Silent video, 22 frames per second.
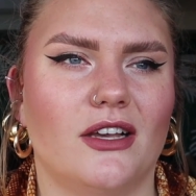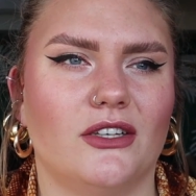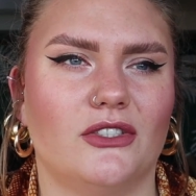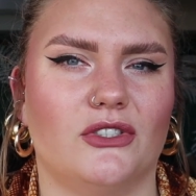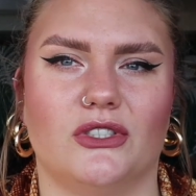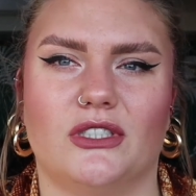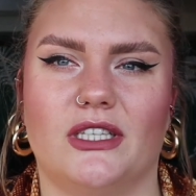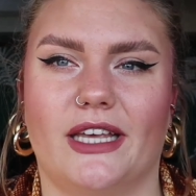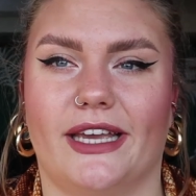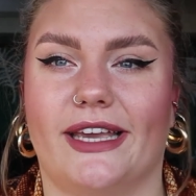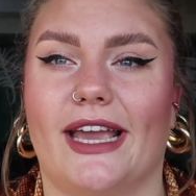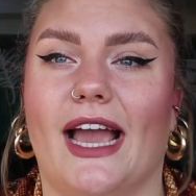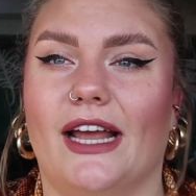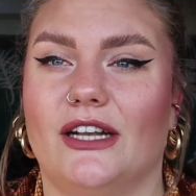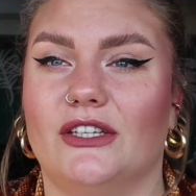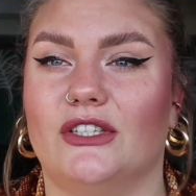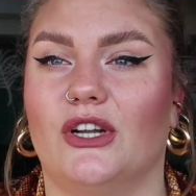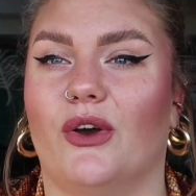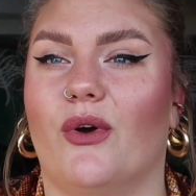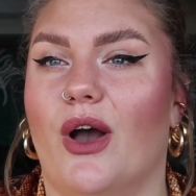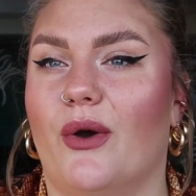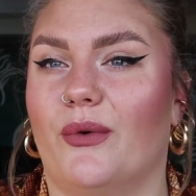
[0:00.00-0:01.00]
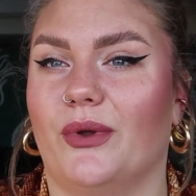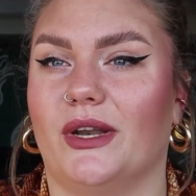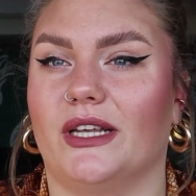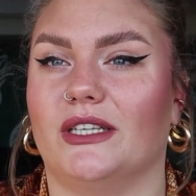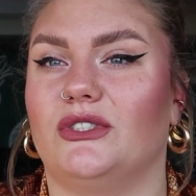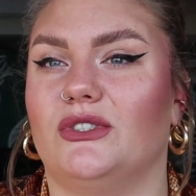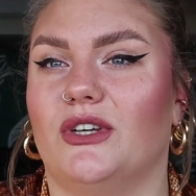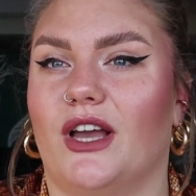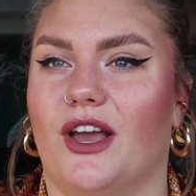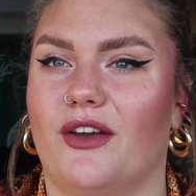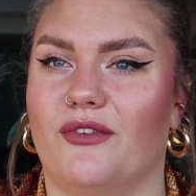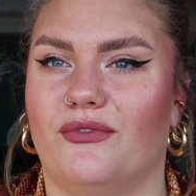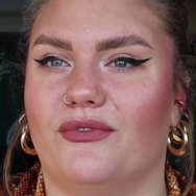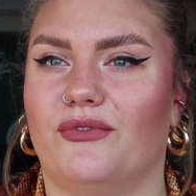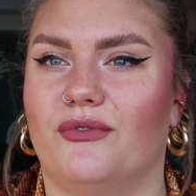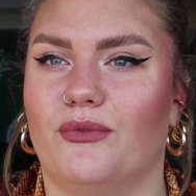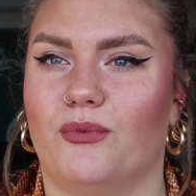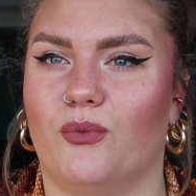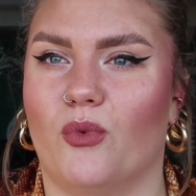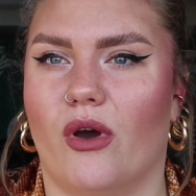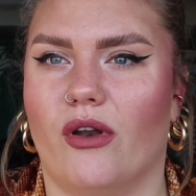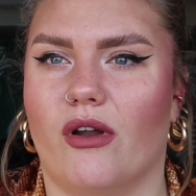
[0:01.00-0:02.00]
Just like I don't know how it is to have
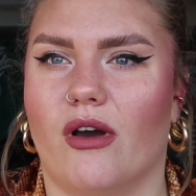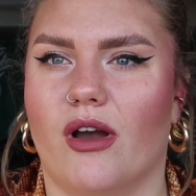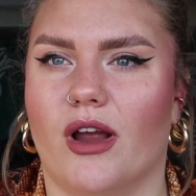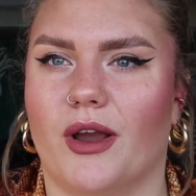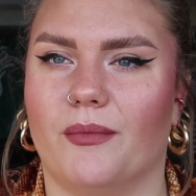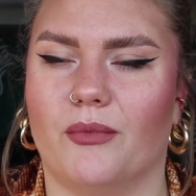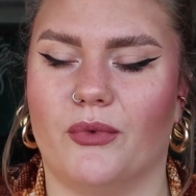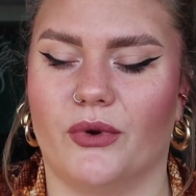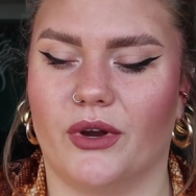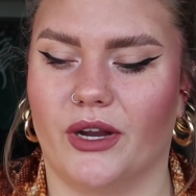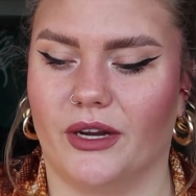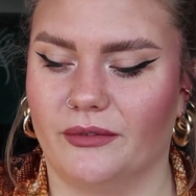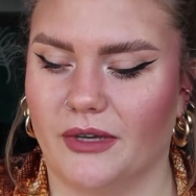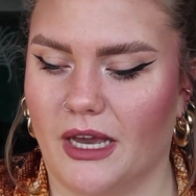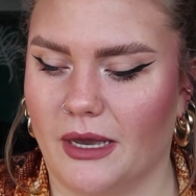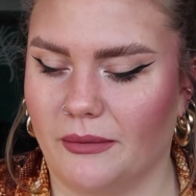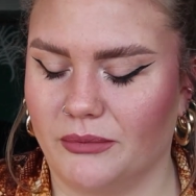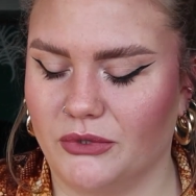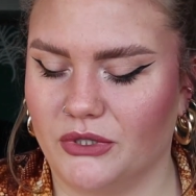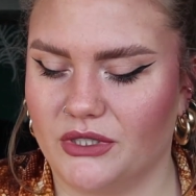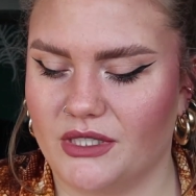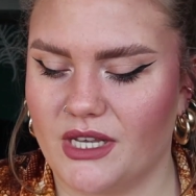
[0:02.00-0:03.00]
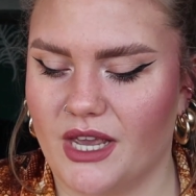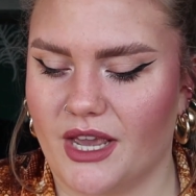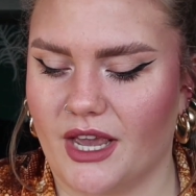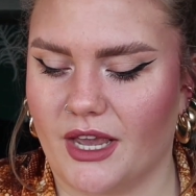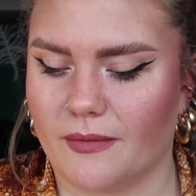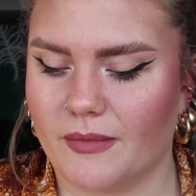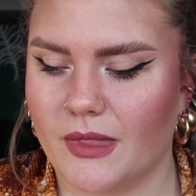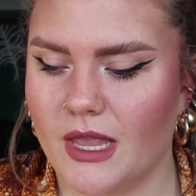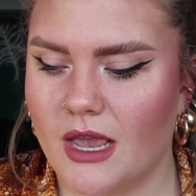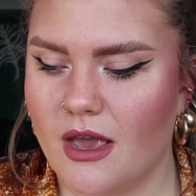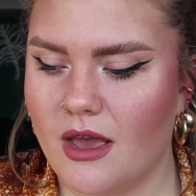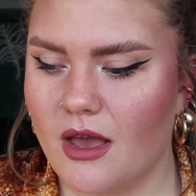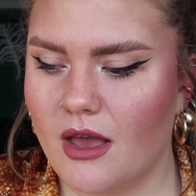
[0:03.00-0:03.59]
one arm, or I'm just saying.